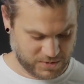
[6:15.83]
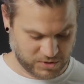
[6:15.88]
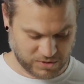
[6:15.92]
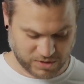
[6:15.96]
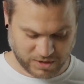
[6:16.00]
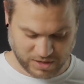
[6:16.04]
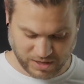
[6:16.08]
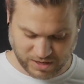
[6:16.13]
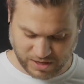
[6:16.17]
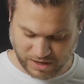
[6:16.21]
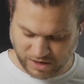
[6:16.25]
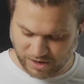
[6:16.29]
are
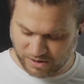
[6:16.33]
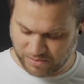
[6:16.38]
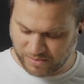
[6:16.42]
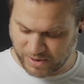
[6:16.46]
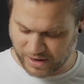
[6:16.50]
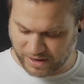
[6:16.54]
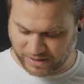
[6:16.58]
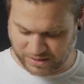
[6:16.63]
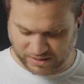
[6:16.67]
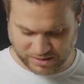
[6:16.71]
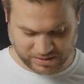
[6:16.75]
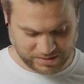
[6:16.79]
good card
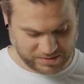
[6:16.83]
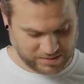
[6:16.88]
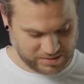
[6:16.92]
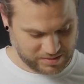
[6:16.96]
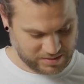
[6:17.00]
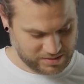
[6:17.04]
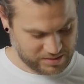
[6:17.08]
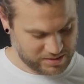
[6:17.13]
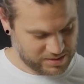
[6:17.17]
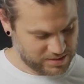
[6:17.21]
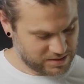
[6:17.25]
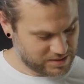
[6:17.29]
backs.
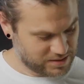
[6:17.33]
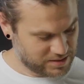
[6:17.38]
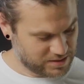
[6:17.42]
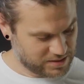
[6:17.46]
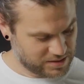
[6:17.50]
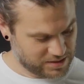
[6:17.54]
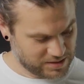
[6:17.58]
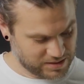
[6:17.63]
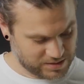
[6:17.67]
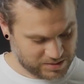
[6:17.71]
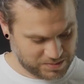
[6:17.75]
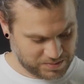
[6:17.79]

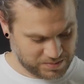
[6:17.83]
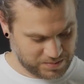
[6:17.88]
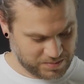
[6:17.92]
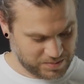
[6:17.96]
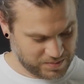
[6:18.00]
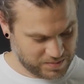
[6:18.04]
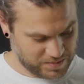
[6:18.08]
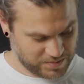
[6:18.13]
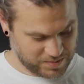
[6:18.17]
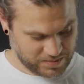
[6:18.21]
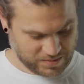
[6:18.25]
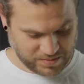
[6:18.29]
These,
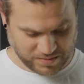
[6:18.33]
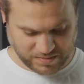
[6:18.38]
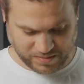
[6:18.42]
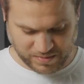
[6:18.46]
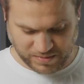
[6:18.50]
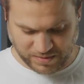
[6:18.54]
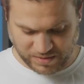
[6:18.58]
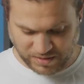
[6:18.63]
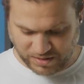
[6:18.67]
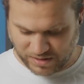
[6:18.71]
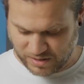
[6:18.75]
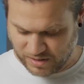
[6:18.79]

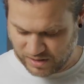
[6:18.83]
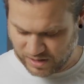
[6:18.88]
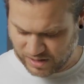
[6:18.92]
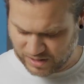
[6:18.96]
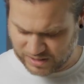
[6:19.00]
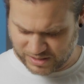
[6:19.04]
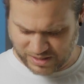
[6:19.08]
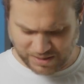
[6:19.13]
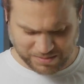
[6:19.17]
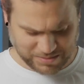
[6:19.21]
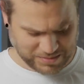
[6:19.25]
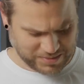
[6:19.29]

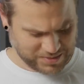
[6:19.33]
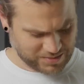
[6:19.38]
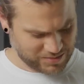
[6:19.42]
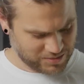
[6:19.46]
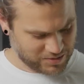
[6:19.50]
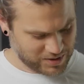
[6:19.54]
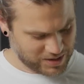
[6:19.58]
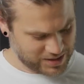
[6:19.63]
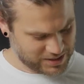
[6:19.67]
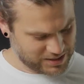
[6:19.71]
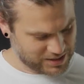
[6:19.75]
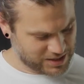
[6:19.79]
except
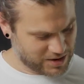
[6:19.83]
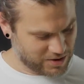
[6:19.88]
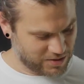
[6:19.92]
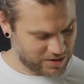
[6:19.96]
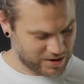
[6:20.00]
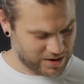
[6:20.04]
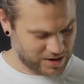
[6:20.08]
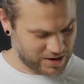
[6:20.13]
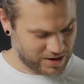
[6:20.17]
what is going